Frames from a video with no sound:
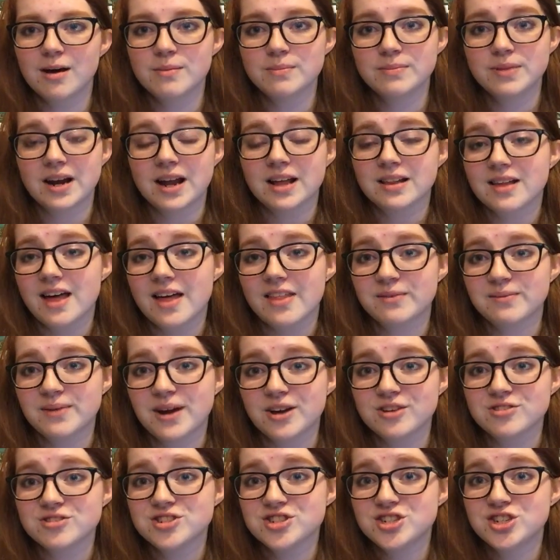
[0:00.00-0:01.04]
But at Latham
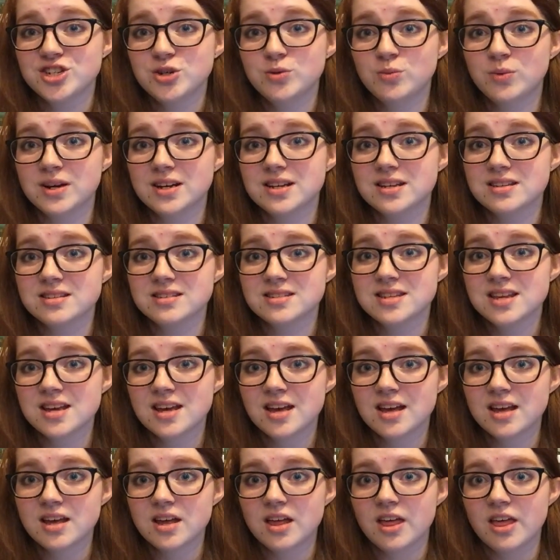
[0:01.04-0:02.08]
House, she was
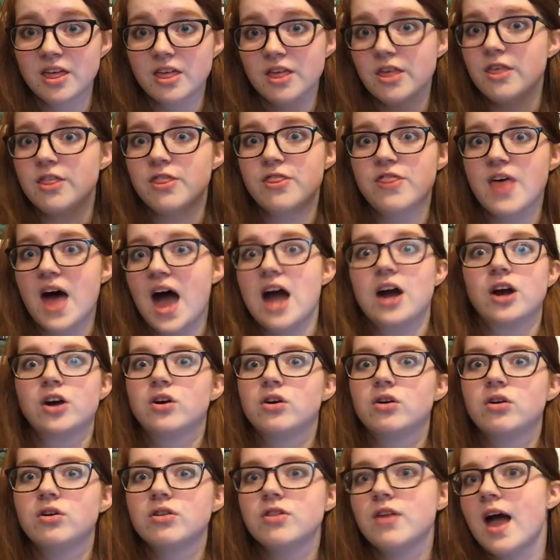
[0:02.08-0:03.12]
that
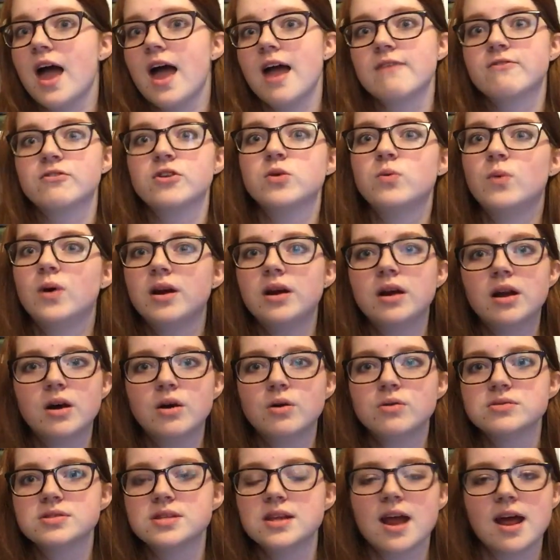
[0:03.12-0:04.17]
girl that everyone
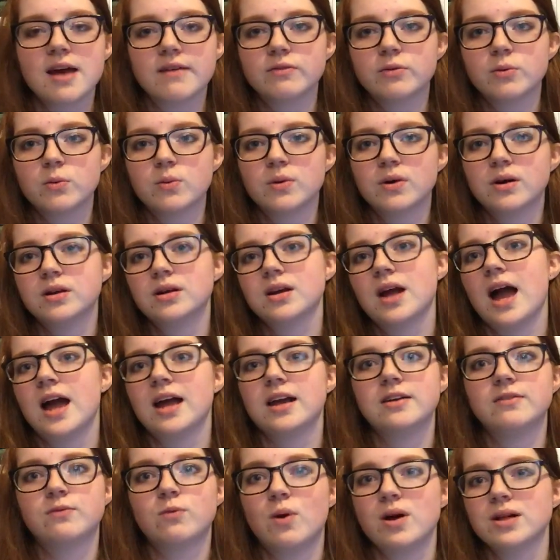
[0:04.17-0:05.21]
knows and everyone
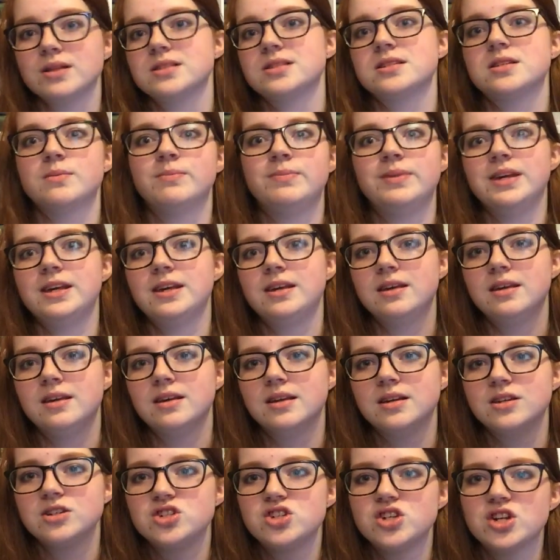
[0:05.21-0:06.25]
kind of wants to be,
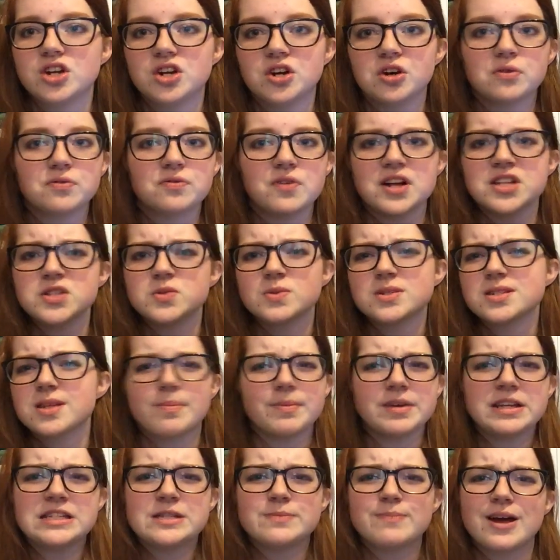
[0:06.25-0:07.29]
and she and her friends were
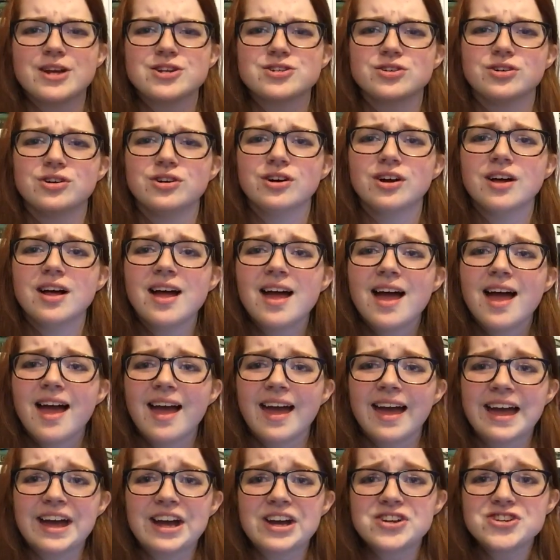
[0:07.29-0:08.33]
something special,
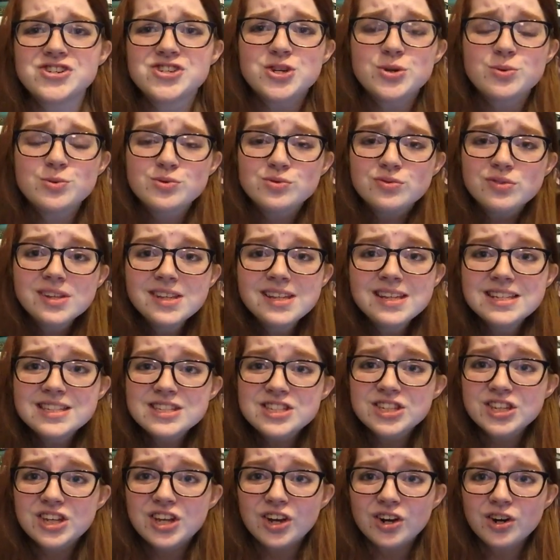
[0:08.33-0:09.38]
and she was really
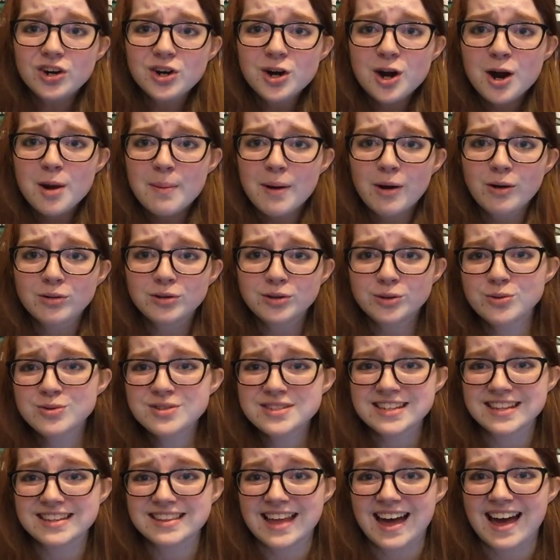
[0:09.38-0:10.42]
insecure about
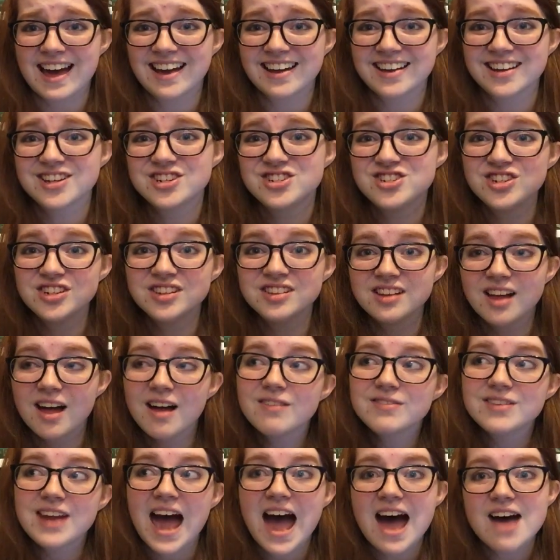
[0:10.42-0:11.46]
losing that because she
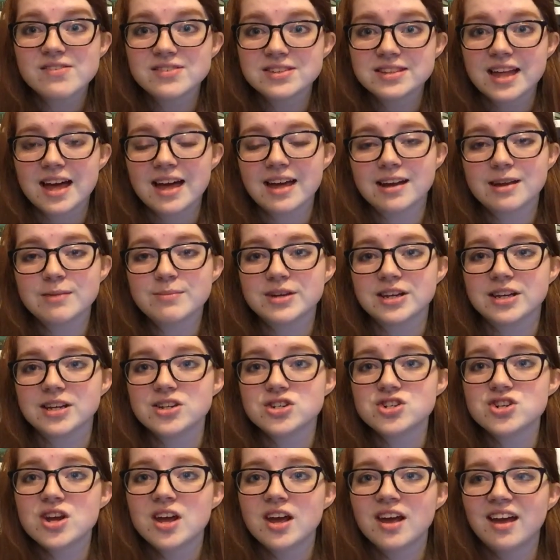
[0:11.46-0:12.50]
loved having that
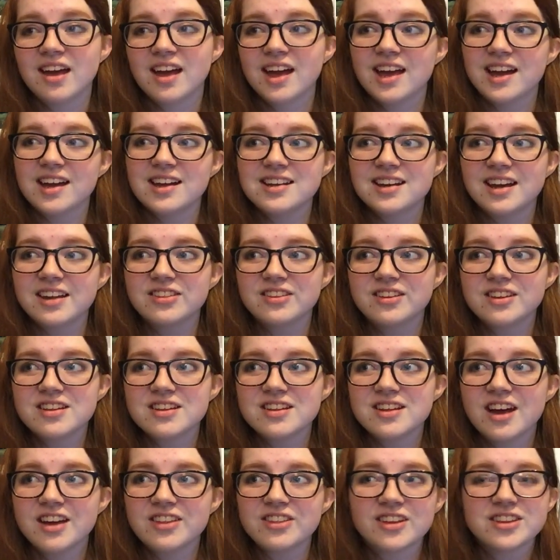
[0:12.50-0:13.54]
image. And I
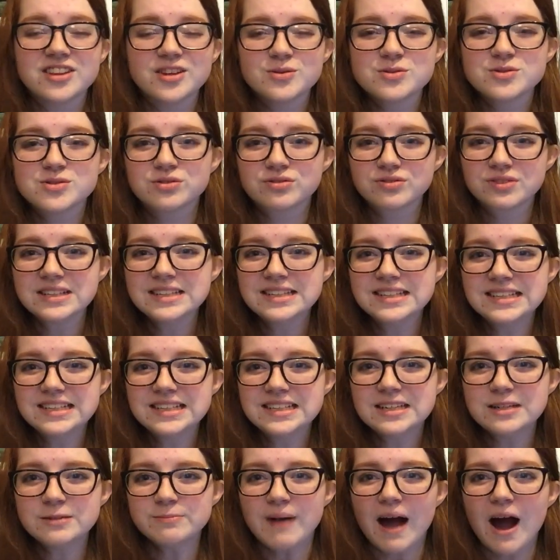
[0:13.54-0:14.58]
thought that was a
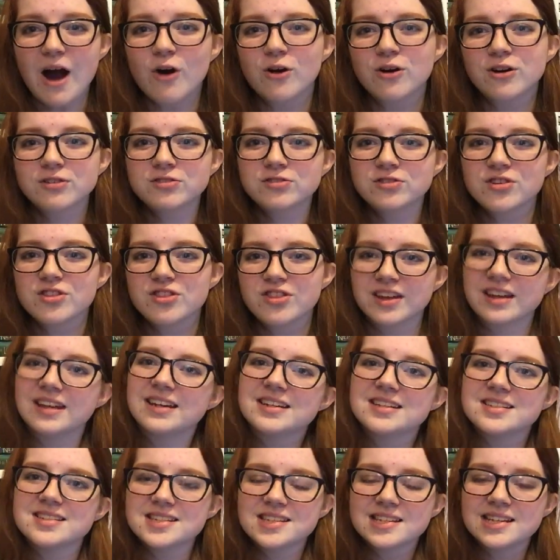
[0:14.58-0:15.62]
really powerful thing
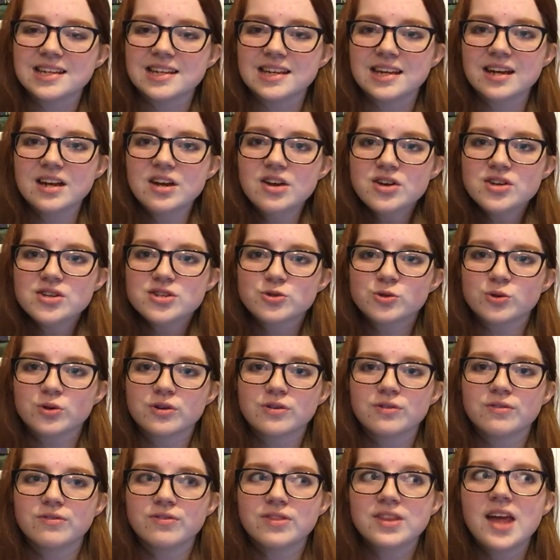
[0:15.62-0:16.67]
to see, sort
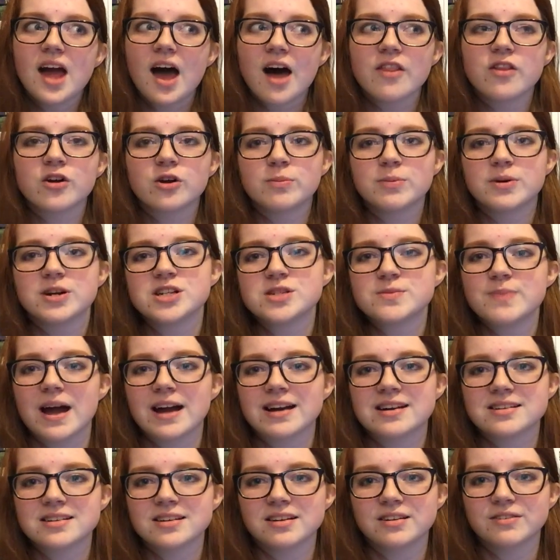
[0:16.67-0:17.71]
of the other
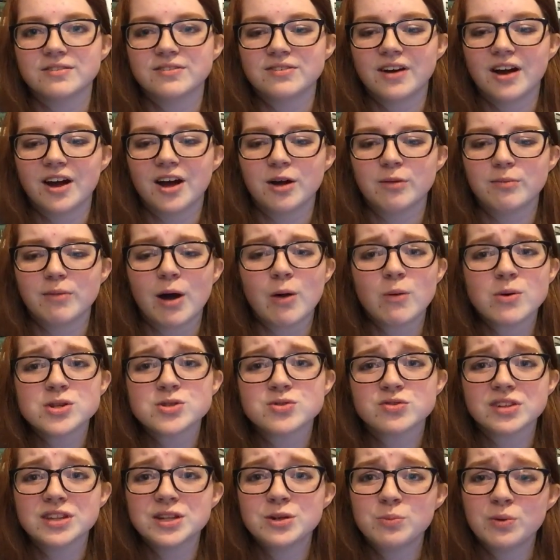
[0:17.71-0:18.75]
perspective. I was
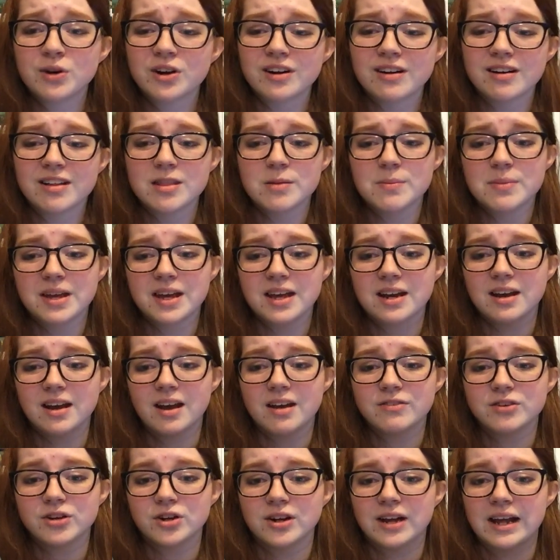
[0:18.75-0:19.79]
really worried in the beginning
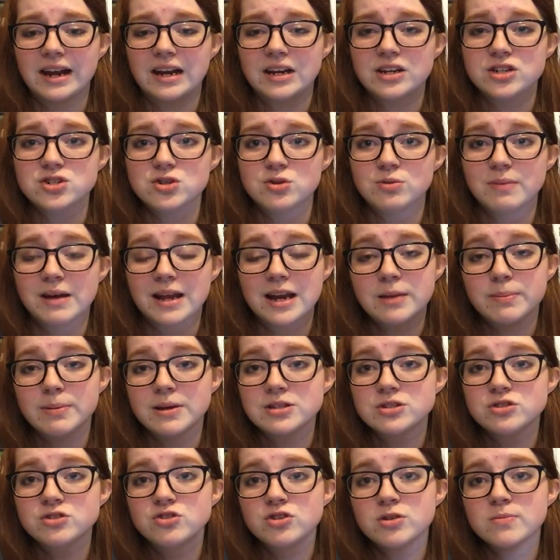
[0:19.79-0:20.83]
of her getting too manic
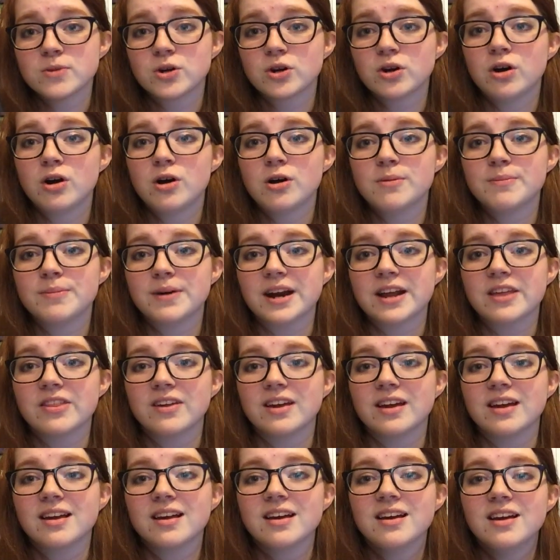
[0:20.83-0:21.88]
pixie dream girl, but I
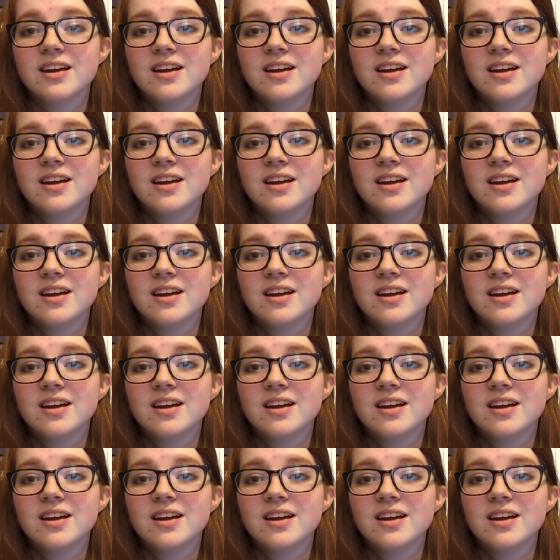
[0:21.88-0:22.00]
think